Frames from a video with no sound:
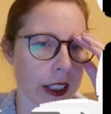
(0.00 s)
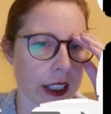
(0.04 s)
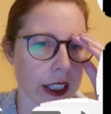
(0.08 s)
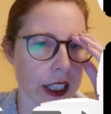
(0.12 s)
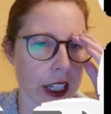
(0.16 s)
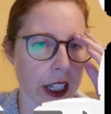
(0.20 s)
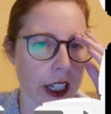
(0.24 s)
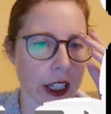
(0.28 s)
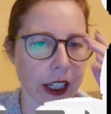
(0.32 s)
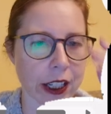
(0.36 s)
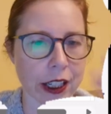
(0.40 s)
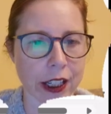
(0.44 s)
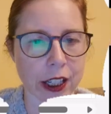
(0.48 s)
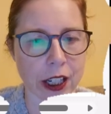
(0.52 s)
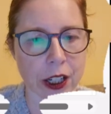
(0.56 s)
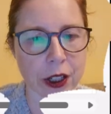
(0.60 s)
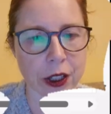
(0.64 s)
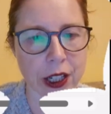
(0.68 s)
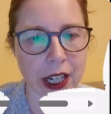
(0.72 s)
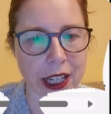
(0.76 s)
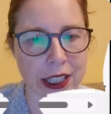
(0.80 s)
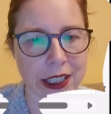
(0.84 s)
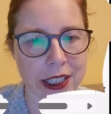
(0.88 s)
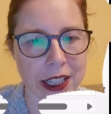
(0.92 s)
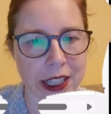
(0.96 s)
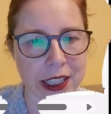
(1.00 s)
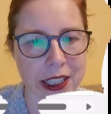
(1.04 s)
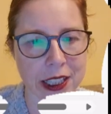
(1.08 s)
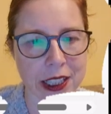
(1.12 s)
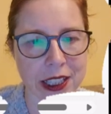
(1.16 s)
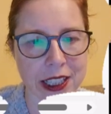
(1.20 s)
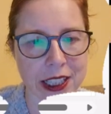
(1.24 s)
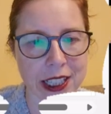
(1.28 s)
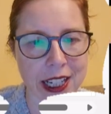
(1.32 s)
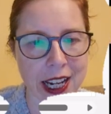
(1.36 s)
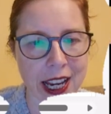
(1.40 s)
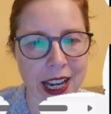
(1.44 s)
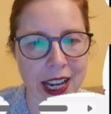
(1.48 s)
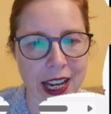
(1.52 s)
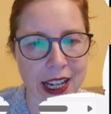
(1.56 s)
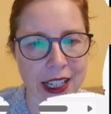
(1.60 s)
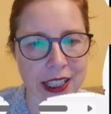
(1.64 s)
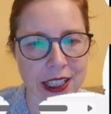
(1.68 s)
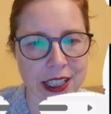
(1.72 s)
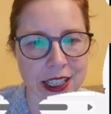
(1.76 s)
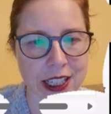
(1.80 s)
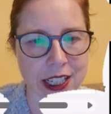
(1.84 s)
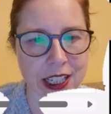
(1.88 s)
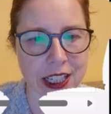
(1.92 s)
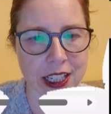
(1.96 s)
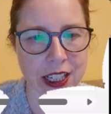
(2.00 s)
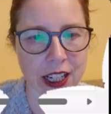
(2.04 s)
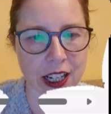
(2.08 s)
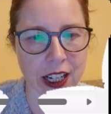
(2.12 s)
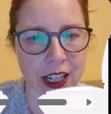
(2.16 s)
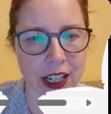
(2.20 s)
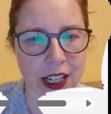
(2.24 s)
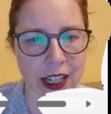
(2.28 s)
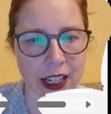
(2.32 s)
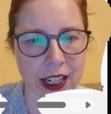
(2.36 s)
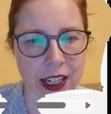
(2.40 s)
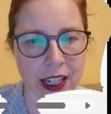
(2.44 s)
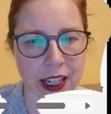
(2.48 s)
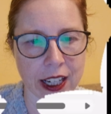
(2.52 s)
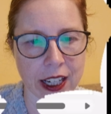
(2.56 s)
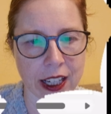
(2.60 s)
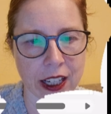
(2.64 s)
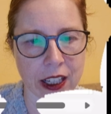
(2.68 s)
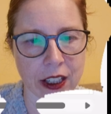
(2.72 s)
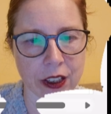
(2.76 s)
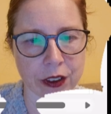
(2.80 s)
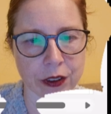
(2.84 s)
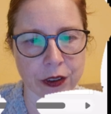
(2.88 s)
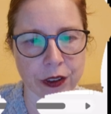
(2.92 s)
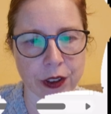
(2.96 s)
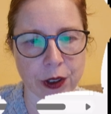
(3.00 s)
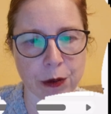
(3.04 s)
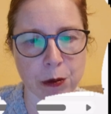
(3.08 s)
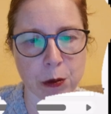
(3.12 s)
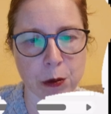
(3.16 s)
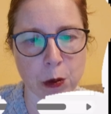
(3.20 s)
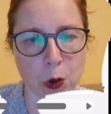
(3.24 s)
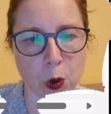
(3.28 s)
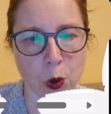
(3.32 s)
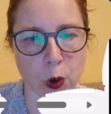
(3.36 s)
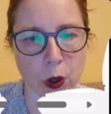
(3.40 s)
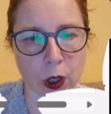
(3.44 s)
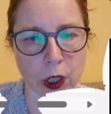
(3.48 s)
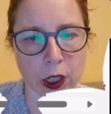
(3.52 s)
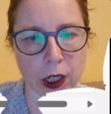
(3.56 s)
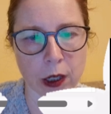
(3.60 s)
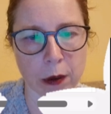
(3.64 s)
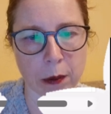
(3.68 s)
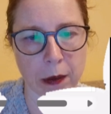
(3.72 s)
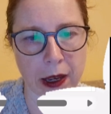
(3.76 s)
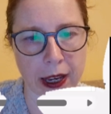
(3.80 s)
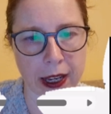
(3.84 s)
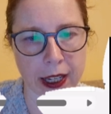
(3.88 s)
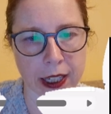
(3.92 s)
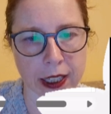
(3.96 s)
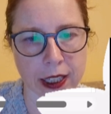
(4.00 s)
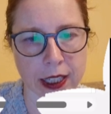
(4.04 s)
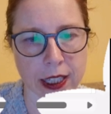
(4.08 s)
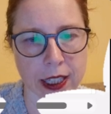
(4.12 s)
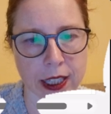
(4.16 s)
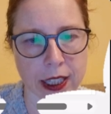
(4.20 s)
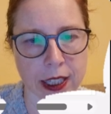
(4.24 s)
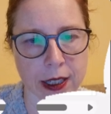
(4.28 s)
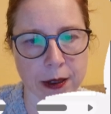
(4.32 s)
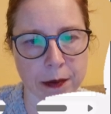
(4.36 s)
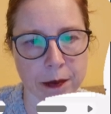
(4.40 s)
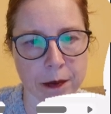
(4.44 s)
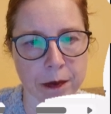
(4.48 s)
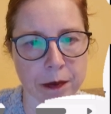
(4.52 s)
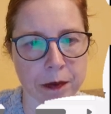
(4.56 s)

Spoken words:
There you go. And then at the end, I have more commands.